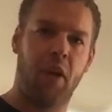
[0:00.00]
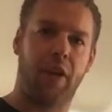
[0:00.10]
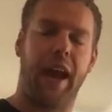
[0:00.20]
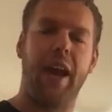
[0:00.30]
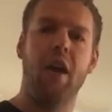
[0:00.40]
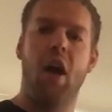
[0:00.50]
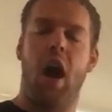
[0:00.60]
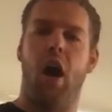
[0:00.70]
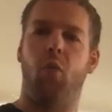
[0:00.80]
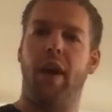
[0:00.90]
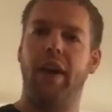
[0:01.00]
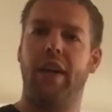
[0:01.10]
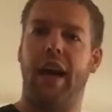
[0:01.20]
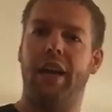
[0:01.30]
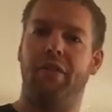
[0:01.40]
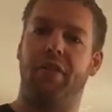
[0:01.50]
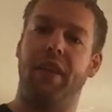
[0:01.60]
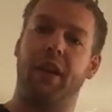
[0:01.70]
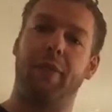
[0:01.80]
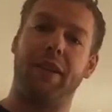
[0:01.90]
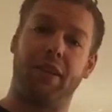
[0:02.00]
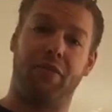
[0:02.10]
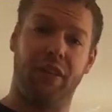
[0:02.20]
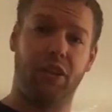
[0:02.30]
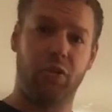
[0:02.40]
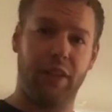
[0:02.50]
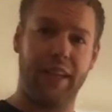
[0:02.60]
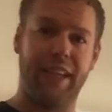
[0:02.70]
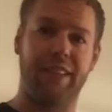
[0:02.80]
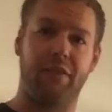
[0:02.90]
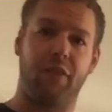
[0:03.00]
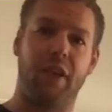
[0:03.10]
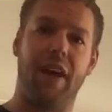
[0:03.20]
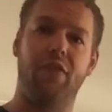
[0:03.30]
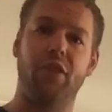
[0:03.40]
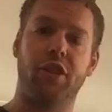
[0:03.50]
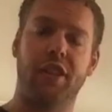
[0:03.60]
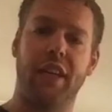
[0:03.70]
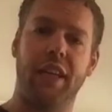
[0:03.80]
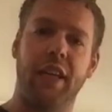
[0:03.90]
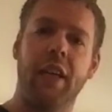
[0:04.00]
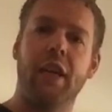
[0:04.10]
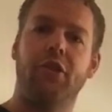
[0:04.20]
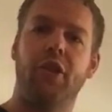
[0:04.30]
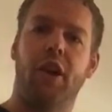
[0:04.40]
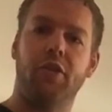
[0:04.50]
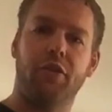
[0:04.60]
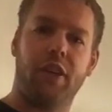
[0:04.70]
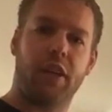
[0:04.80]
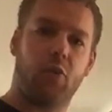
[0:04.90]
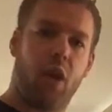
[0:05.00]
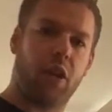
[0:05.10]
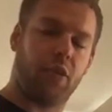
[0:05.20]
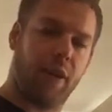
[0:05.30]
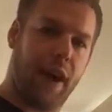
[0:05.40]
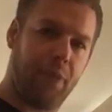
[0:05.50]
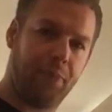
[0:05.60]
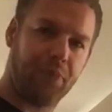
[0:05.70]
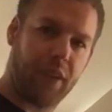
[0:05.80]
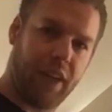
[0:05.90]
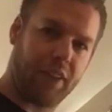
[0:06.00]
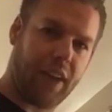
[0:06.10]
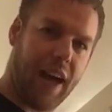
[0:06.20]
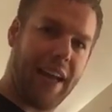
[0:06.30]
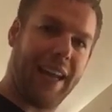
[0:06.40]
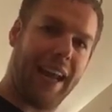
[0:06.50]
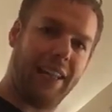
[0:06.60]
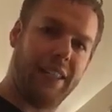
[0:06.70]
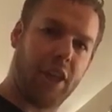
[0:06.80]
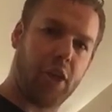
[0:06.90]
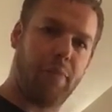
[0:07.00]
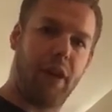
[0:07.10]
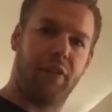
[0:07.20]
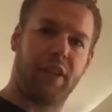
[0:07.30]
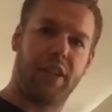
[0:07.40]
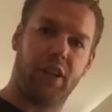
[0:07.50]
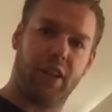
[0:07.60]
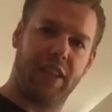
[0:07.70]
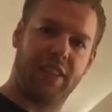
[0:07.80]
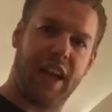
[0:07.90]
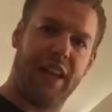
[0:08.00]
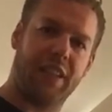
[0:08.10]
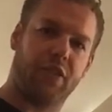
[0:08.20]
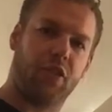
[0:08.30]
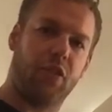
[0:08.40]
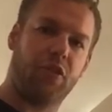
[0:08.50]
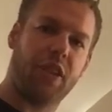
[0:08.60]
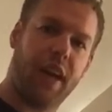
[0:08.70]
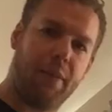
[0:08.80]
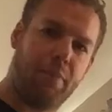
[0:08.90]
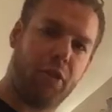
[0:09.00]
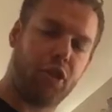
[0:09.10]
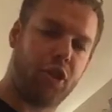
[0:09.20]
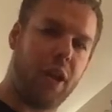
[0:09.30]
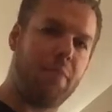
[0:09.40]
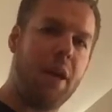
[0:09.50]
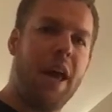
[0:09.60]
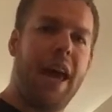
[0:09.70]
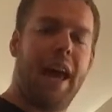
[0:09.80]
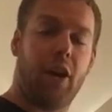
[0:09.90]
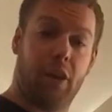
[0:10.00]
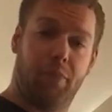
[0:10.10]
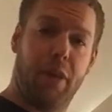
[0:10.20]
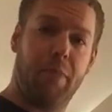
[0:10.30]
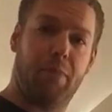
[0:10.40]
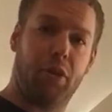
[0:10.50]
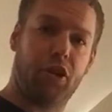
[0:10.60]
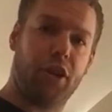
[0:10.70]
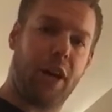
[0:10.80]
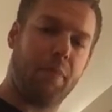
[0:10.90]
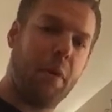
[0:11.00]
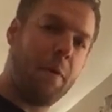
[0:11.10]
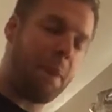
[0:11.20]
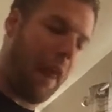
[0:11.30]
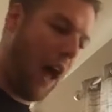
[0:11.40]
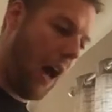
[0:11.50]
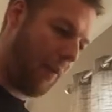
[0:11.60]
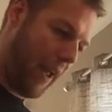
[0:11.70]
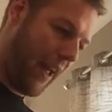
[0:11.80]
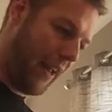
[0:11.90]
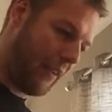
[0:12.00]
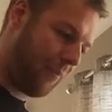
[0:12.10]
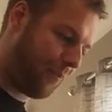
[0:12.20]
Okay, a way to kind of think about this visually is if you've ever seen Donald Duck walk around, he's got an anterior pelvic tilt. He's got his glutes kind of pushed up, or his butt pushed up, and